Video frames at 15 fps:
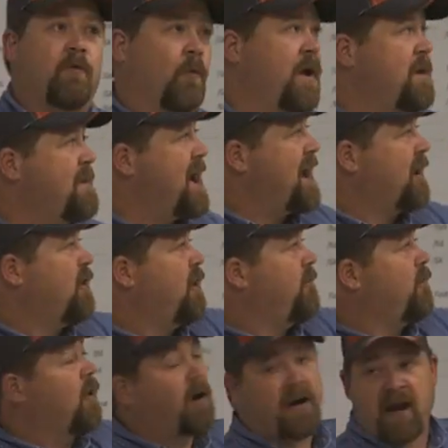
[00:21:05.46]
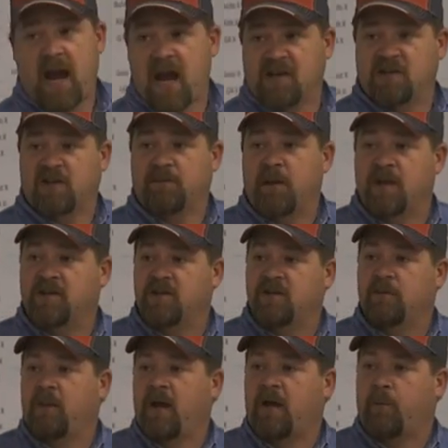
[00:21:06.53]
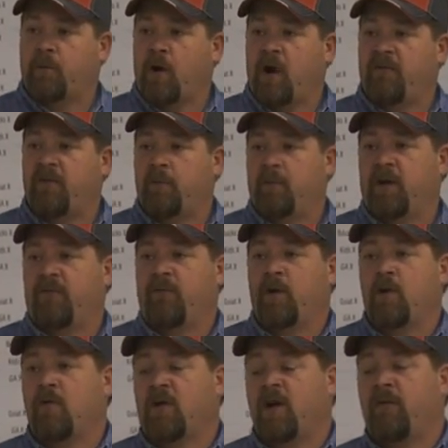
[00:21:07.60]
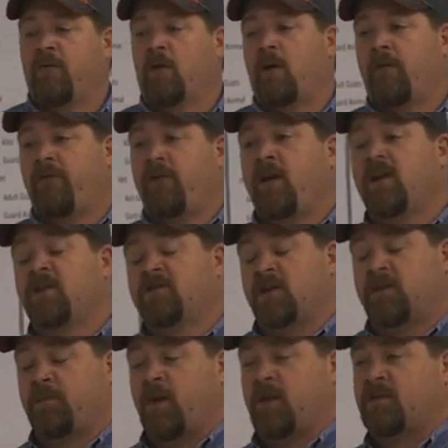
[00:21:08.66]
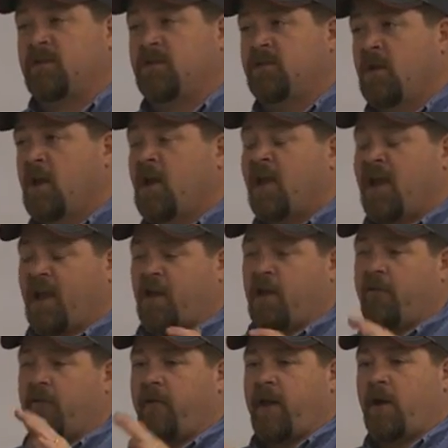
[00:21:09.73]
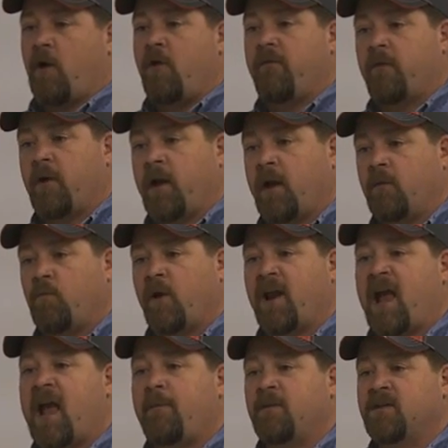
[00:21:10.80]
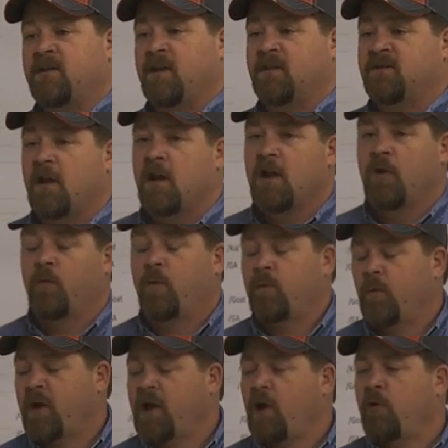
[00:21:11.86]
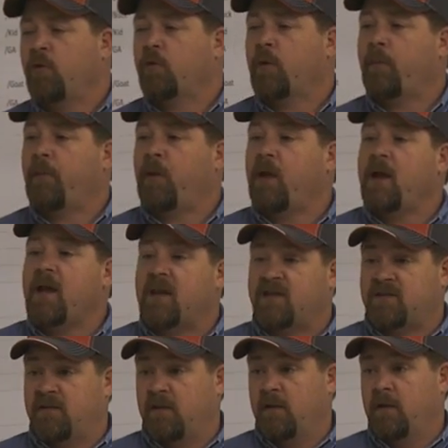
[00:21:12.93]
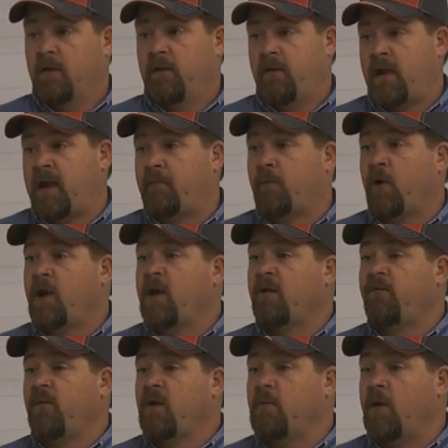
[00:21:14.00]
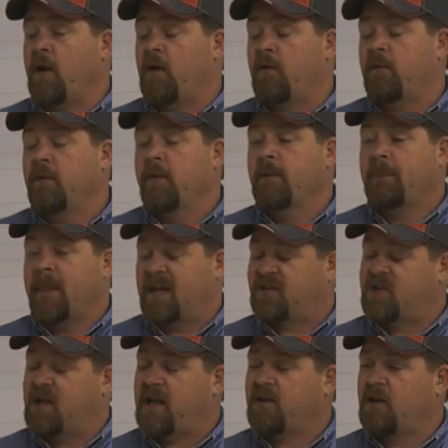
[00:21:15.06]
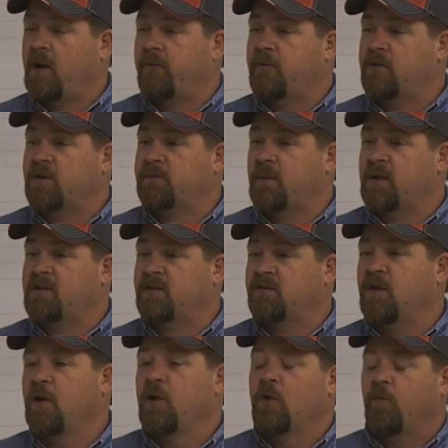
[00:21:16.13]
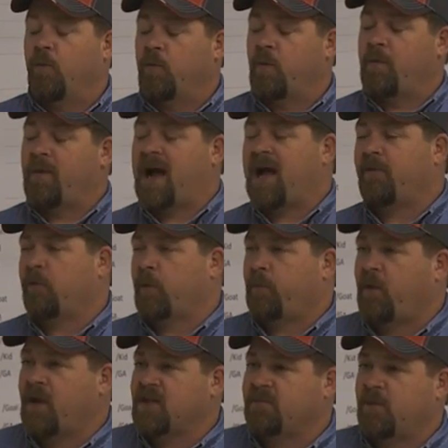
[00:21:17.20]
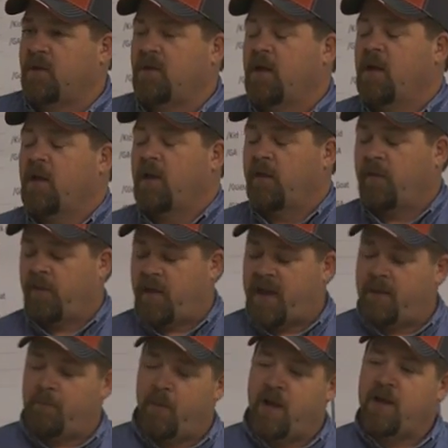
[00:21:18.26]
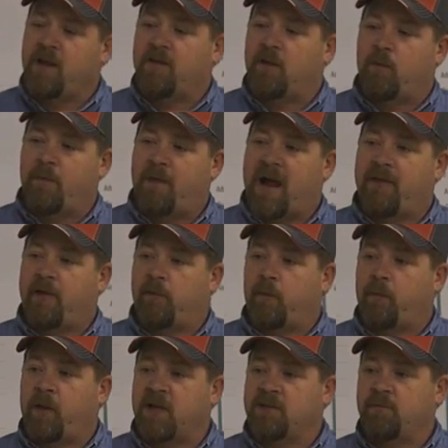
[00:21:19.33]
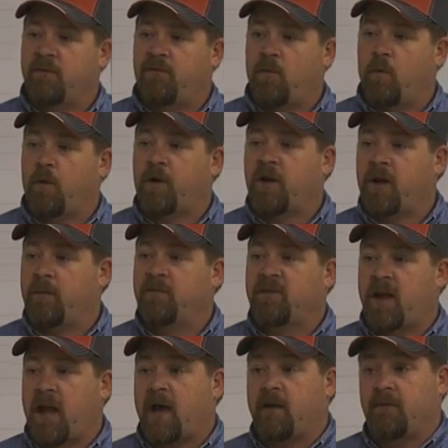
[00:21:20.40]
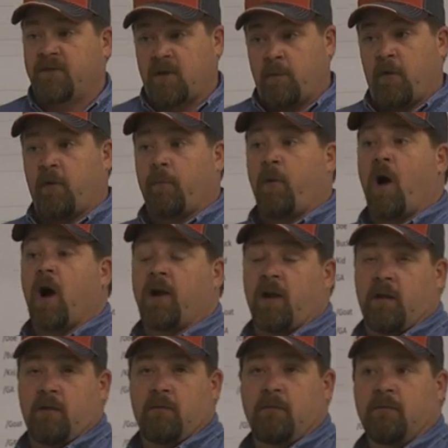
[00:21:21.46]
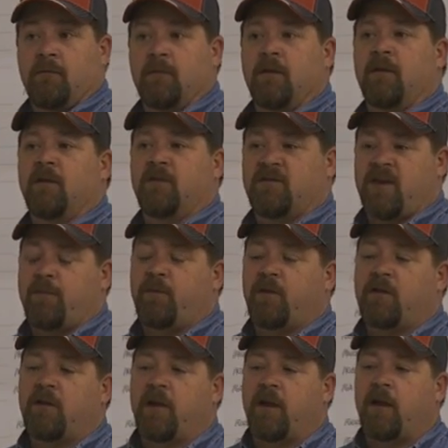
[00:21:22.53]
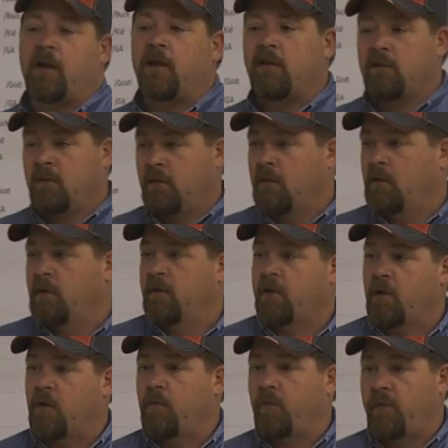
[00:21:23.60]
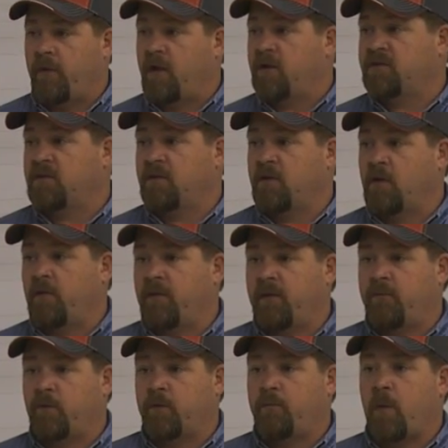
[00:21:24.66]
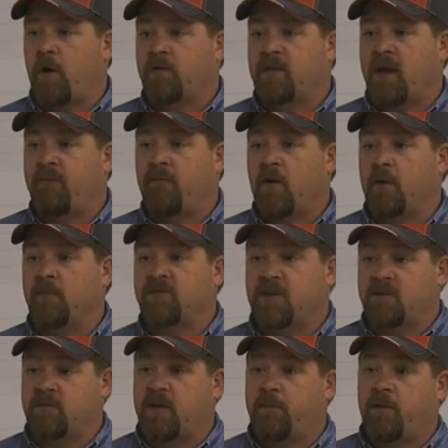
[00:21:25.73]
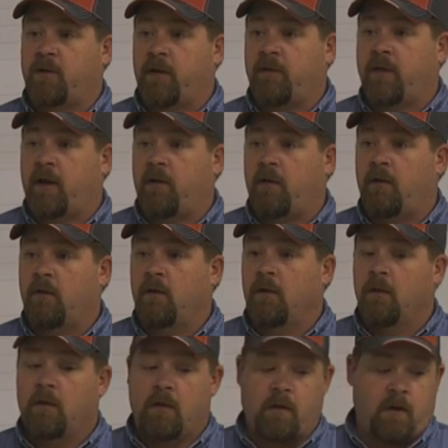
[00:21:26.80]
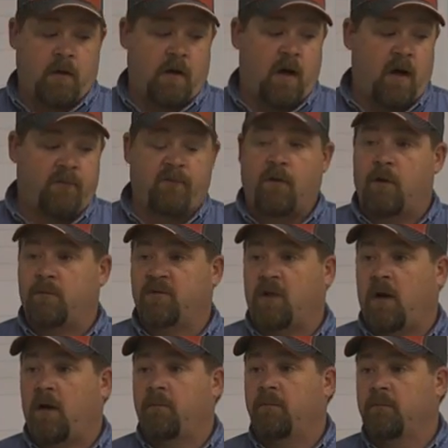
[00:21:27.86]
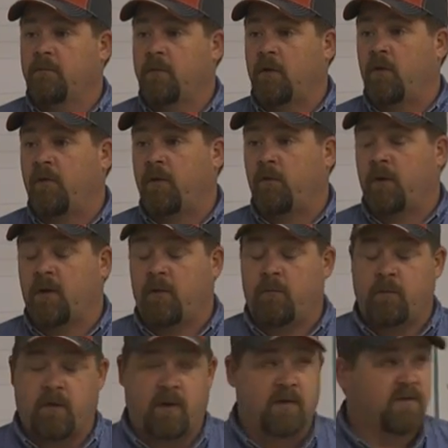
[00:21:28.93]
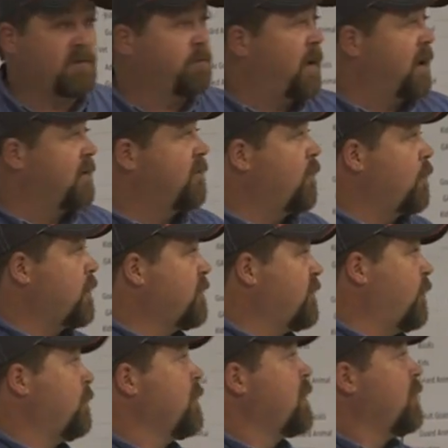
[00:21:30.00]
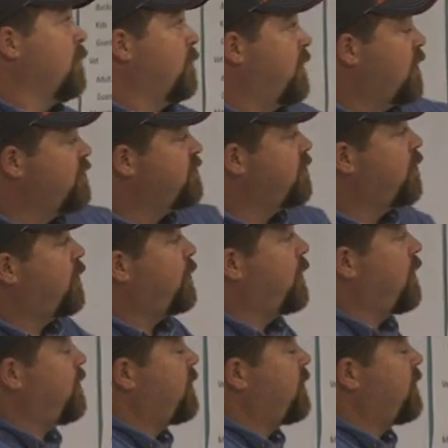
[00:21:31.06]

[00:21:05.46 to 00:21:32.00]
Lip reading: we might cover our cash expenses and make a profit, but if we don't cover our fixed expenses and cover that overhead, what happens is when we go to replace that breeding female and she hadn't covered her expenses, when we buy the replacement, the money that we buy that replacement for comes out of some other pocket. Typically, with us, if we're part-time farmers, it's typically that off-farm job, that's paying for it. So those are the three